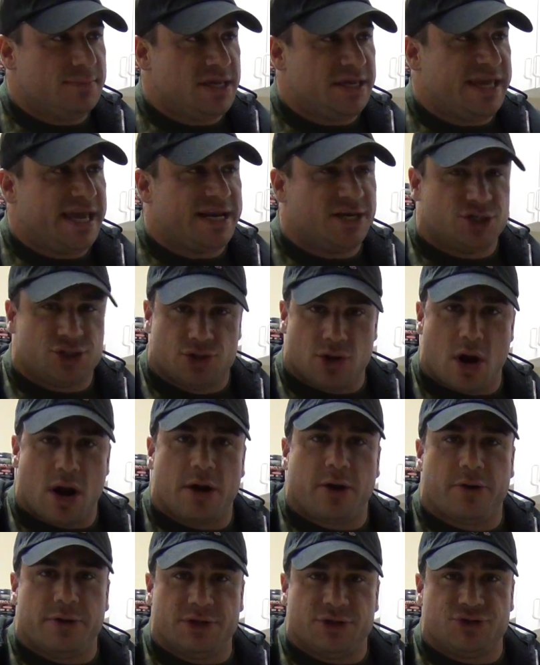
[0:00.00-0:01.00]
getting
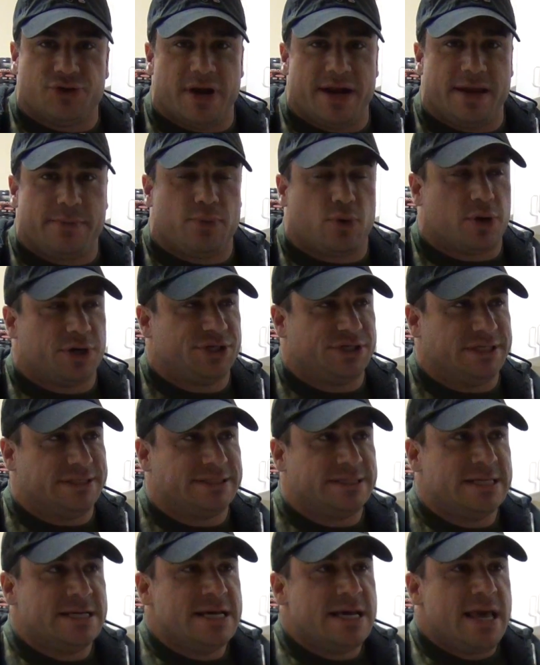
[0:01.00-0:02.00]
stronger in the training
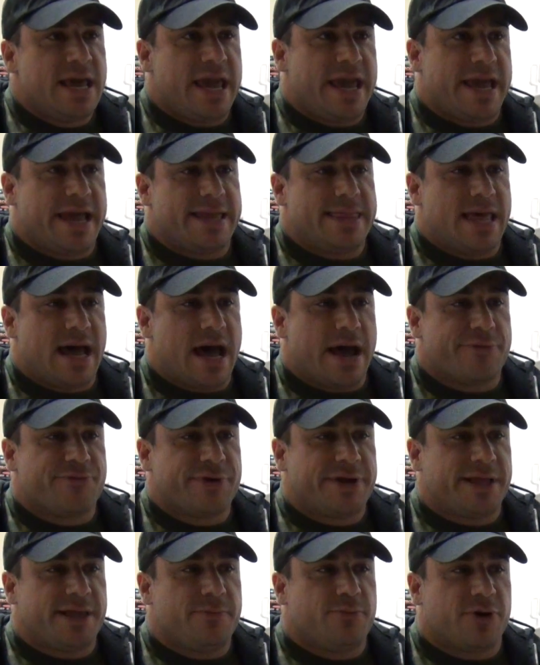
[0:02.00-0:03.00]
portions, and
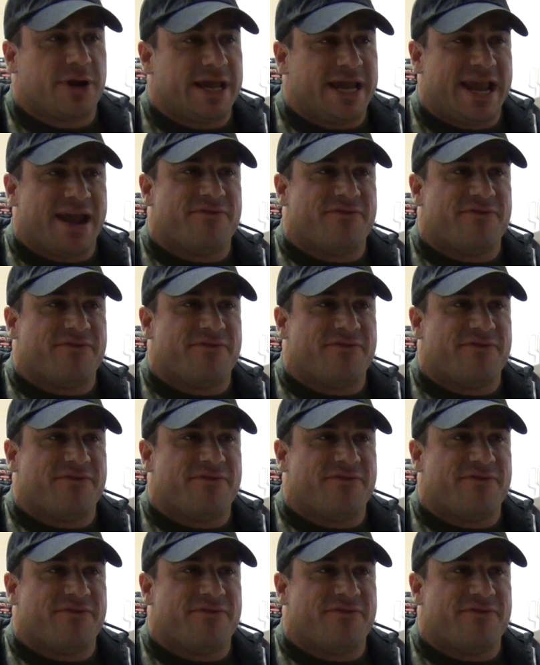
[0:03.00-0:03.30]
really bringing